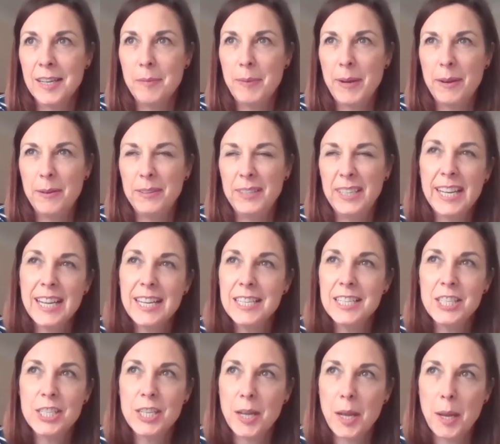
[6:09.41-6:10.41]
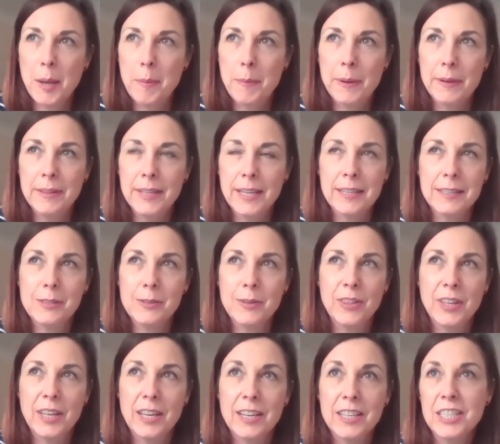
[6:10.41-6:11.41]
about leadership and that sort
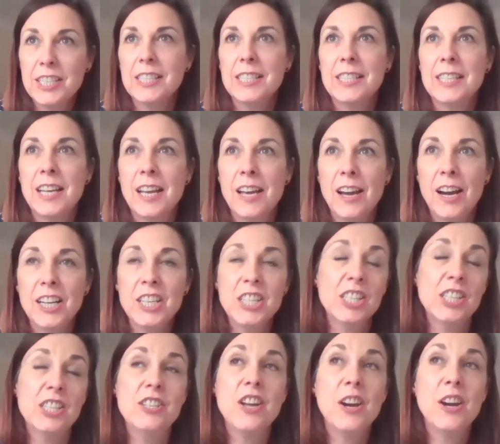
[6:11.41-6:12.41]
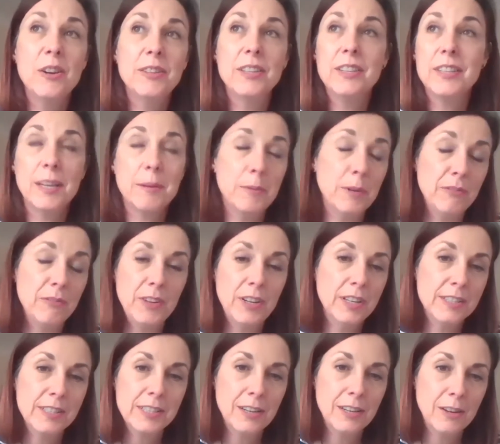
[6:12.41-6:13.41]
of thing. I just know that they will have
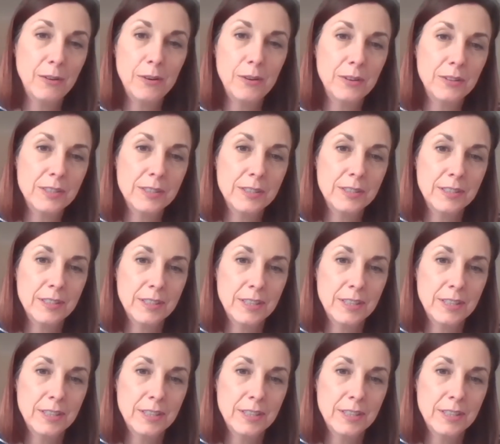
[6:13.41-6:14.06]
learned a lot